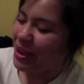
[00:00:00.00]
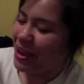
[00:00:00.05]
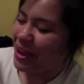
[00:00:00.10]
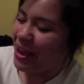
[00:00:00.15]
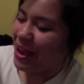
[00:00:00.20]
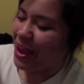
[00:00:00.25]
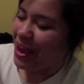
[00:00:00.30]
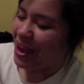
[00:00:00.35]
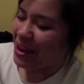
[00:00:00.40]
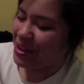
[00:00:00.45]

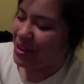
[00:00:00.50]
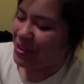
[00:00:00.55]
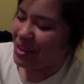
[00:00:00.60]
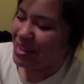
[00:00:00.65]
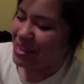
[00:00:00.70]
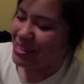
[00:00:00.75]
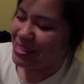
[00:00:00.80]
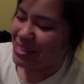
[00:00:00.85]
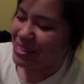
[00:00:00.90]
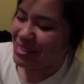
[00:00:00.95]

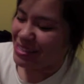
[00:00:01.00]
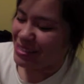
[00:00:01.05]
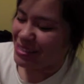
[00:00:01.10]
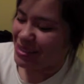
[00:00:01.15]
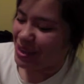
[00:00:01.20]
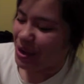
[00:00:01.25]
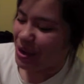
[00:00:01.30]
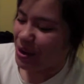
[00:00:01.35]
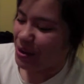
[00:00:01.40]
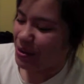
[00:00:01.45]
Anyways,
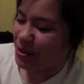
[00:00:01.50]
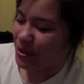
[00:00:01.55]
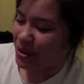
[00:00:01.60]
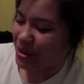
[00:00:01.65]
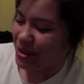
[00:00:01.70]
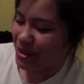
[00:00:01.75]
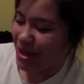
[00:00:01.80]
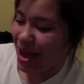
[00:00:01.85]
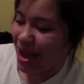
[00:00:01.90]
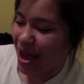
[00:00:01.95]
so
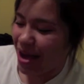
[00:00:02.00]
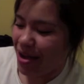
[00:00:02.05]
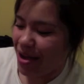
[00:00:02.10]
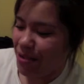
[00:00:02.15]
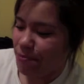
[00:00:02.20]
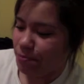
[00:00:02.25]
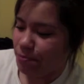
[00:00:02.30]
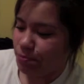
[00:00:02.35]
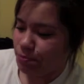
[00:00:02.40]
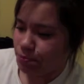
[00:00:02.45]
yeah,
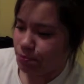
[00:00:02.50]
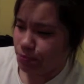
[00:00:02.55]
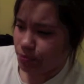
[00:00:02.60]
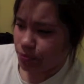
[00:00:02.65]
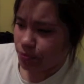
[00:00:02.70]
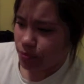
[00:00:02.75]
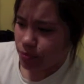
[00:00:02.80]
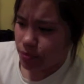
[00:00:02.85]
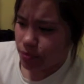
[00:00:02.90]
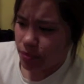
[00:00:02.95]

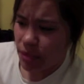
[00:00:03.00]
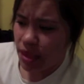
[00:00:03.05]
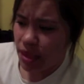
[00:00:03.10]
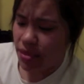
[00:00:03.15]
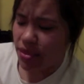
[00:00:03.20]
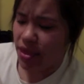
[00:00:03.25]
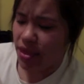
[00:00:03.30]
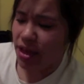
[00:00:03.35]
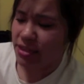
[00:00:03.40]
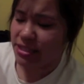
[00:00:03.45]

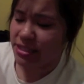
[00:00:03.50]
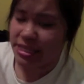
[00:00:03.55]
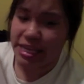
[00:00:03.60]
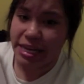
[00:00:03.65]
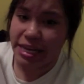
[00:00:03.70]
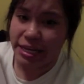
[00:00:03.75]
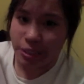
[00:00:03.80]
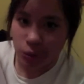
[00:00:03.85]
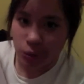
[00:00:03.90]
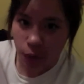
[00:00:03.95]
thus
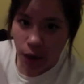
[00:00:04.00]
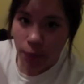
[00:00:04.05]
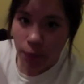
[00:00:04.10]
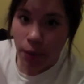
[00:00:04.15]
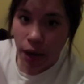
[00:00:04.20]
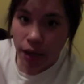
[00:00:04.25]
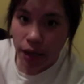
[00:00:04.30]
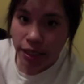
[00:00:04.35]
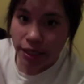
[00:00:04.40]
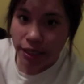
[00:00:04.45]
leading to our
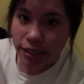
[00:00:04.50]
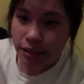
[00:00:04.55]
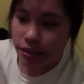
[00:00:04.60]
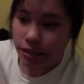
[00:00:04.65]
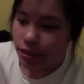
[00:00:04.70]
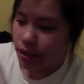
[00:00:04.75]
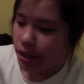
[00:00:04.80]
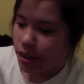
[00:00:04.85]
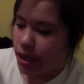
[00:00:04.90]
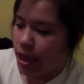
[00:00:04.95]
body.
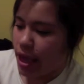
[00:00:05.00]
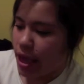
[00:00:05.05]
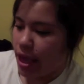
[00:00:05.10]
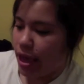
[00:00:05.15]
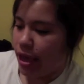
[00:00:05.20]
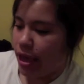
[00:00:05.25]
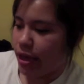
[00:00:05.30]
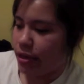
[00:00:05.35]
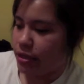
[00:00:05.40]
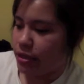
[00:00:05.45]

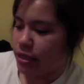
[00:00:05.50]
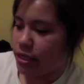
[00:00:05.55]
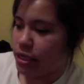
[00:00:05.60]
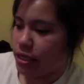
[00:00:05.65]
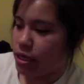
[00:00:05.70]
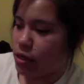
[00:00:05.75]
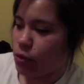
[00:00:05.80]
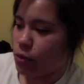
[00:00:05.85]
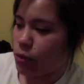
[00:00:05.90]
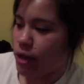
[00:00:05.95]
And
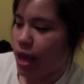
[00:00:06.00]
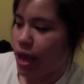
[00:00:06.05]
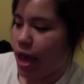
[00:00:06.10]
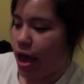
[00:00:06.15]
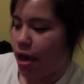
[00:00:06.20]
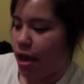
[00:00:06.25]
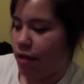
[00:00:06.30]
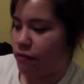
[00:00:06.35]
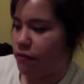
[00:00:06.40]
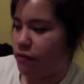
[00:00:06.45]
here we
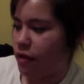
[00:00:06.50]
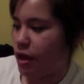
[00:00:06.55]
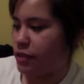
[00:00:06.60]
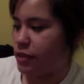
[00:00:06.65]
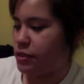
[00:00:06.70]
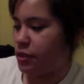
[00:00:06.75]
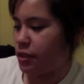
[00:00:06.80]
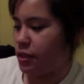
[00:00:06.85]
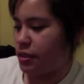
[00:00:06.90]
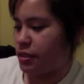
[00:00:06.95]
have,
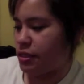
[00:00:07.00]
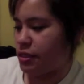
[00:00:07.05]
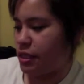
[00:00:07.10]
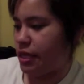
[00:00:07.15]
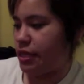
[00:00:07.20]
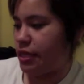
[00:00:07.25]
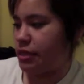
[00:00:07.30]
as you can see, it's